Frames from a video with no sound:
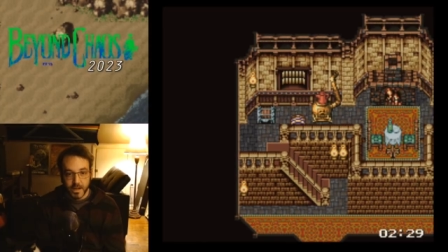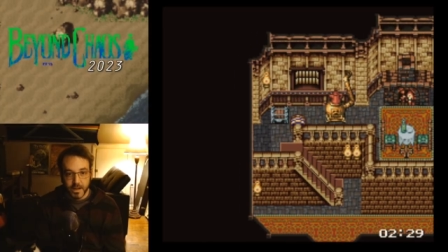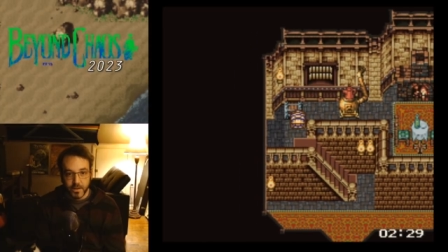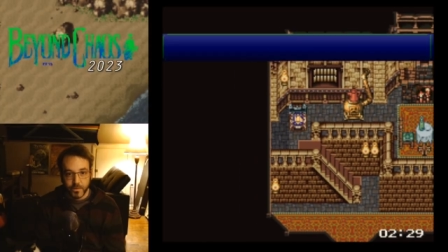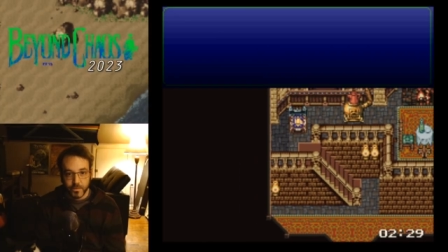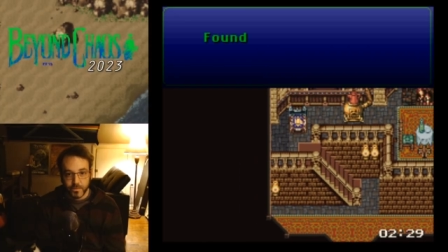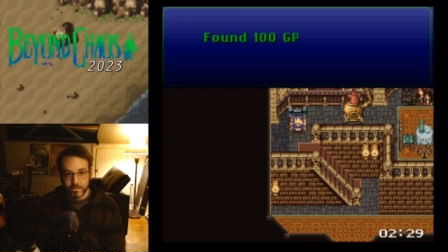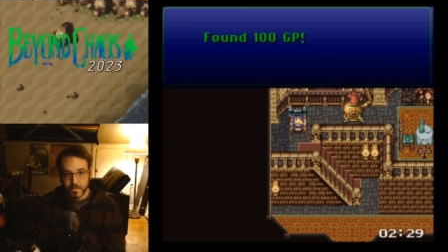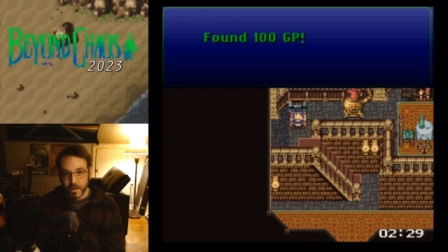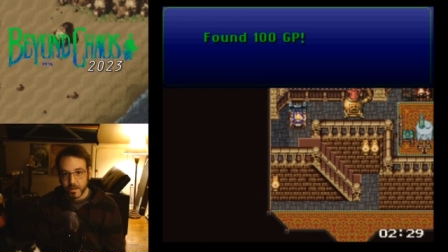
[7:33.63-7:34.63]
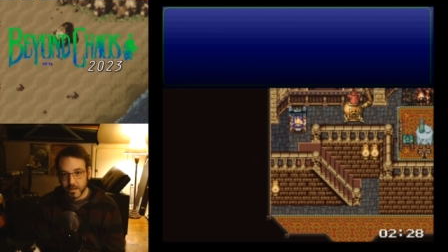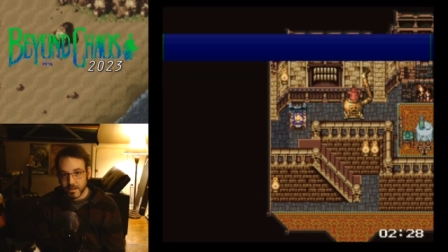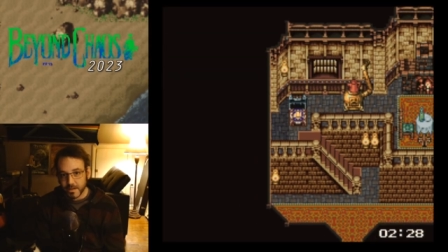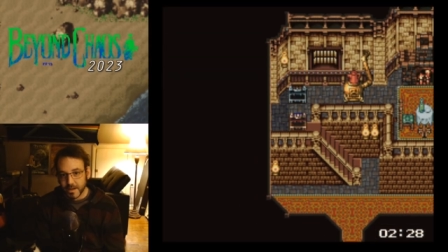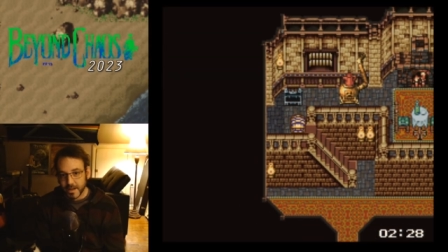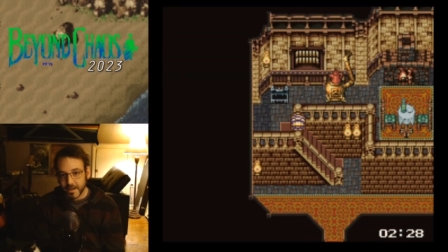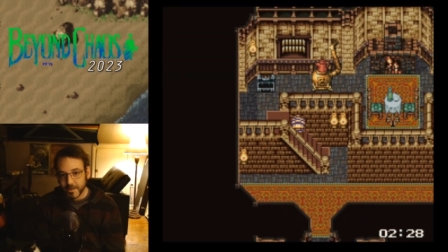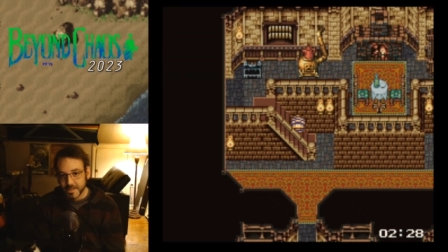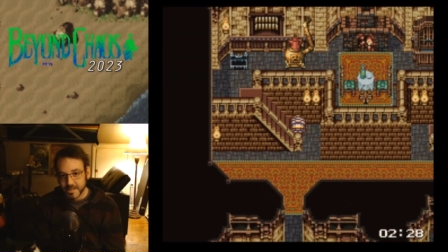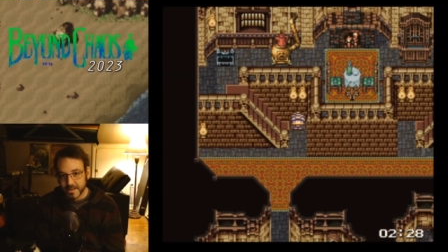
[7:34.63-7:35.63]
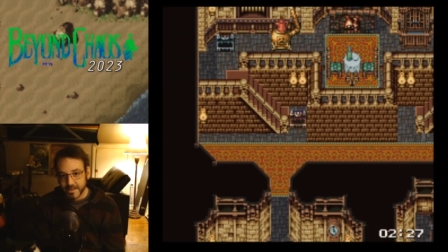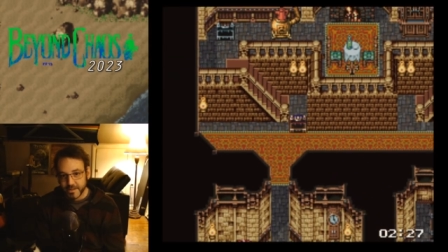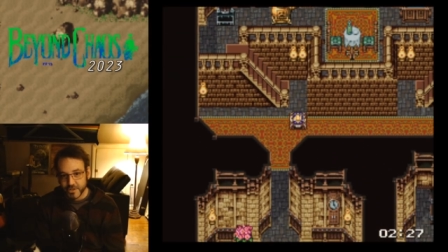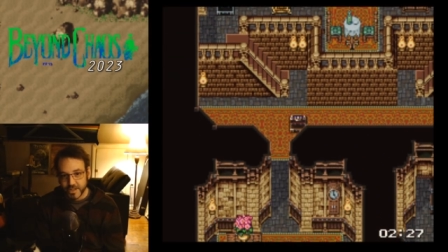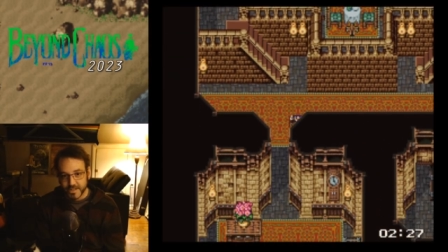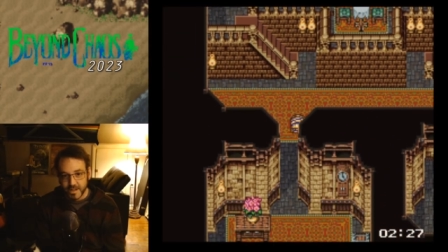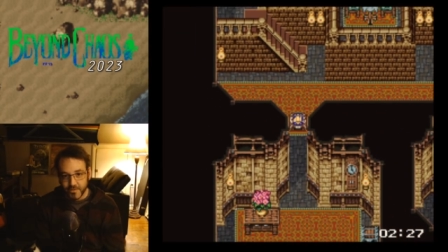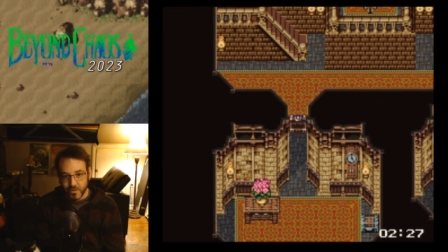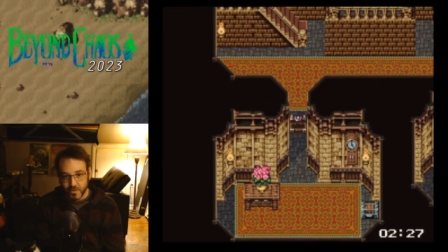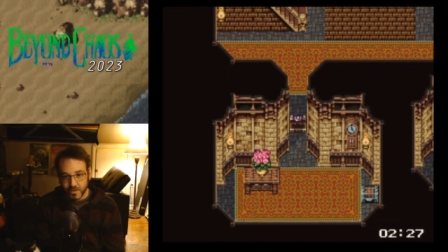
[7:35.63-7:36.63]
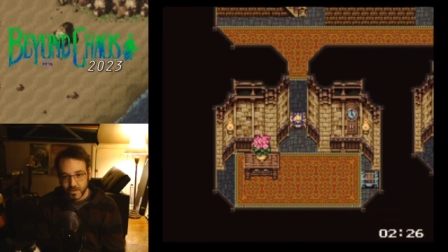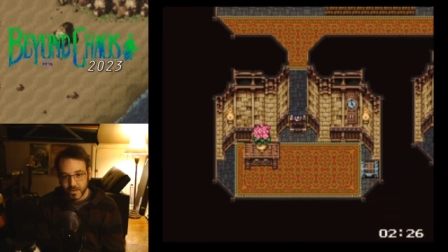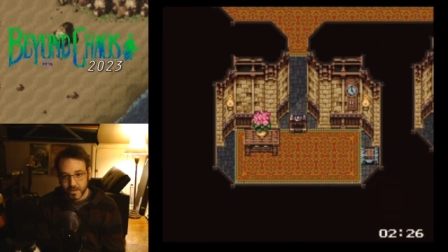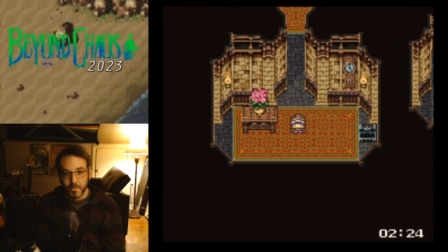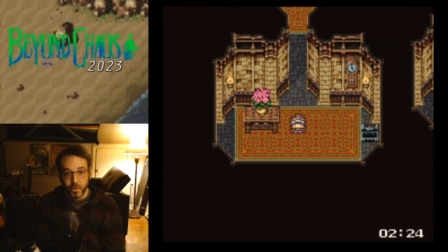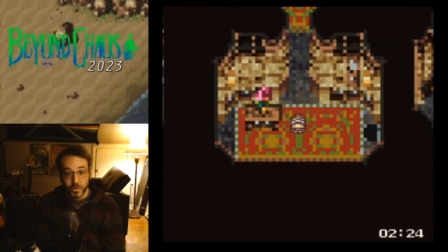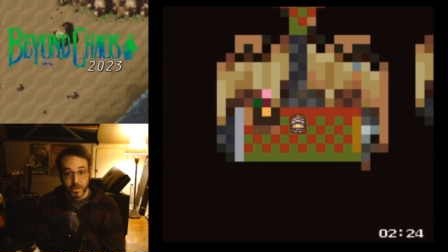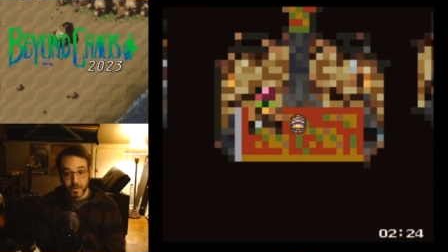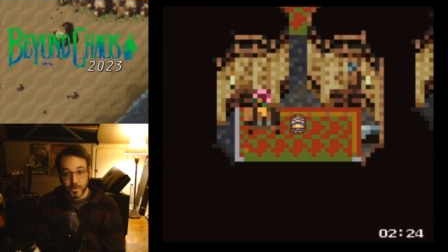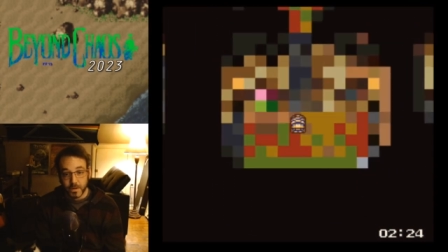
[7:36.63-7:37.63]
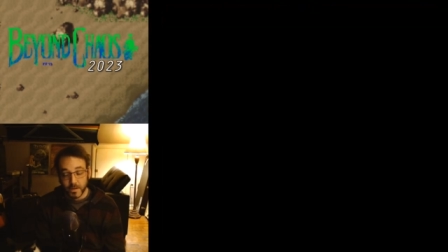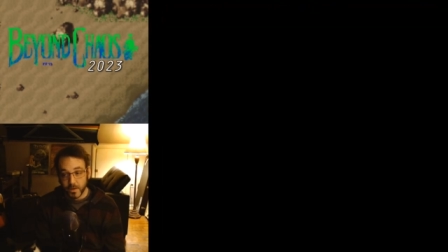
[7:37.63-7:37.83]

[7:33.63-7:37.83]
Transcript: I know. I am a sentient chest, after all. Bone club.